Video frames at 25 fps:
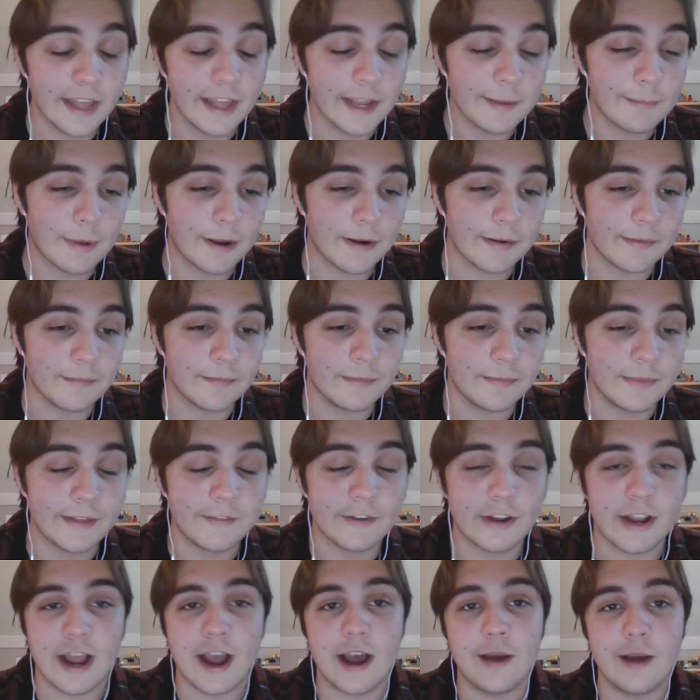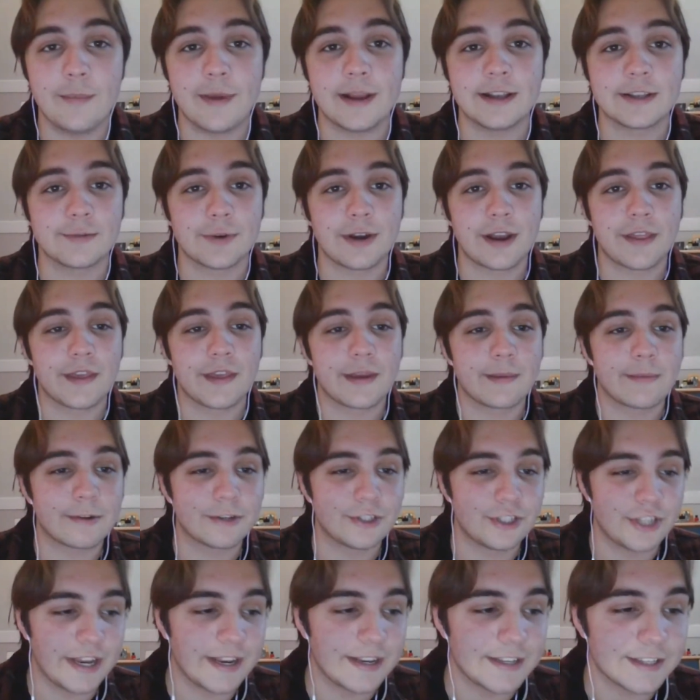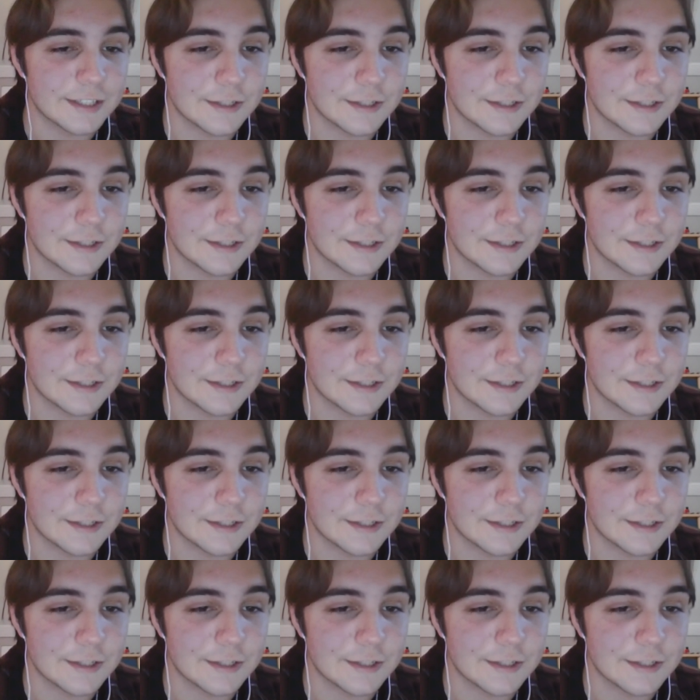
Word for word: leave a comment. What do you think about Jaden so far?